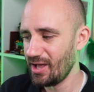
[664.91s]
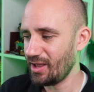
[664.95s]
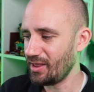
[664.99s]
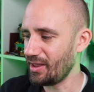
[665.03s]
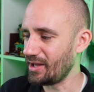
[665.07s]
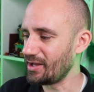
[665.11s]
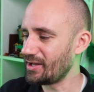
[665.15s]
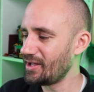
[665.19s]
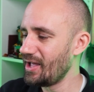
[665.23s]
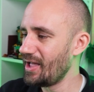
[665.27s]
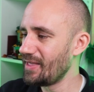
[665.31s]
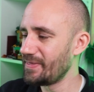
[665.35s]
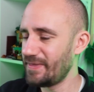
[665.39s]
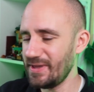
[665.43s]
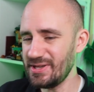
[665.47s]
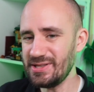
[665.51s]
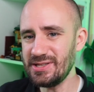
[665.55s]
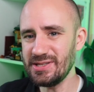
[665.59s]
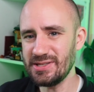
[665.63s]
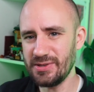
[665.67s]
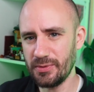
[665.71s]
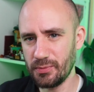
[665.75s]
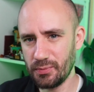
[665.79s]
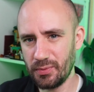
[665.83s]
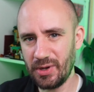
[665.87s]
Like, this
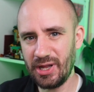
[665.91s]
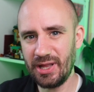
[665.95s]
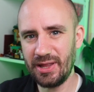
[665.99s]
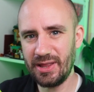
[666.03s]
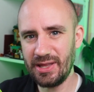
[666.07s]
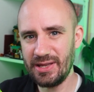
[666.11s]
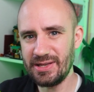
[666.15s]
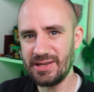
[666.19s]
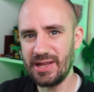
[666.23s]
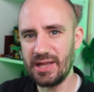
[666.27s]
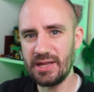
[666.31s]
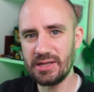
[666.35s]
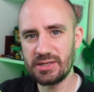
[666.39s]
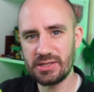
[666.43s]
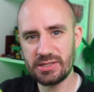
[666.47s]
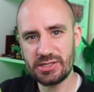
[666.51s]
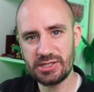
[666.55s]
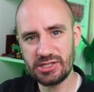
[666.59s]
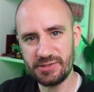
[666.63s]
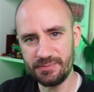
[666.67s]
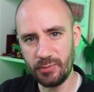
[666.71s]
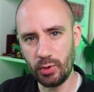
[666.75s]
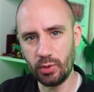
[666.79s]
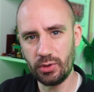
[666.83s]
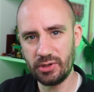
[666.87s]
is a really neat,
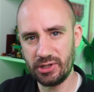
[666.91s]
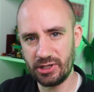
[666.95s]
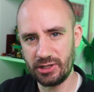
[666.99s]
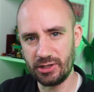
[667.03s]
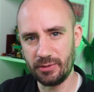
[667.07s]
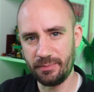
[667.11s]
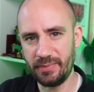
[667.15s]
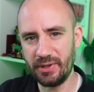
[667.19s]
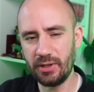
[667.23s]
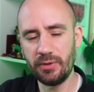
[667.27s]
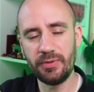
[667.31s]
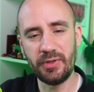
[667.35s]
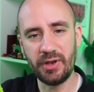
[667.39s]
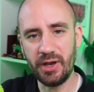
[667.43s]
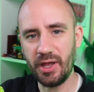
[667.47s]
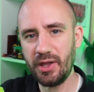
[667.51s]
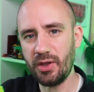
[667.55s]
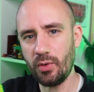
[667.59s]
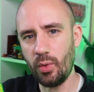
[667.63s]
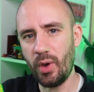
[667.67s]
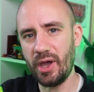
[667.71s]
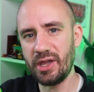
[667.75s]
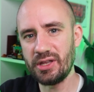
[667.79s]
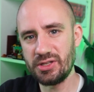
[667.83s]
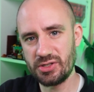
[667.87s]
small little build that I
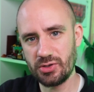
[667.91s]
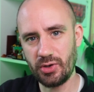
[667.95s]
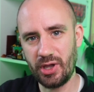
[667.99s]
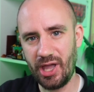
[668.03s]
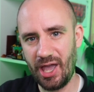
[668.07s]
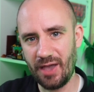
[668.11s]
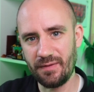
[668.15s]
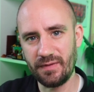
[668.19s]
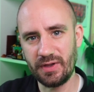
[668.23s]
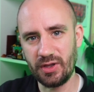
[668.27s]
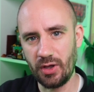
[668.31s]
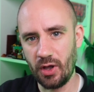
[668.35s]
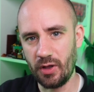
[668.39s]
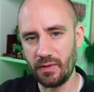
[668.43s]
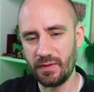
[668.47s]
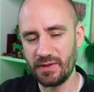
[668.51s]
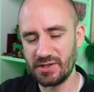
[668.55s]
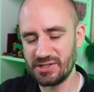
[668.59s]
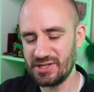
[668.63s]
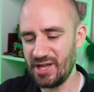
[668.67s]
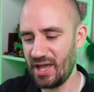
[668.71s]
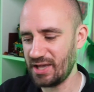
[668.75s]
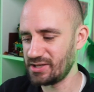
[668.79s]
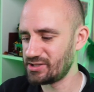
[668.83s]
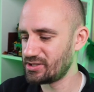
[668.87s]
quite enjoy having on the
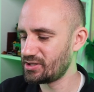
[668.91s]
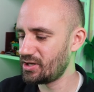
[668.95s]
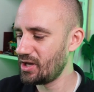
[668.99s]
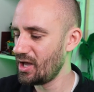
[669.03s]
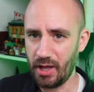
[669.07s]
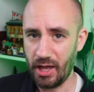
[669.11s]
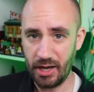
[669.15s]
desk.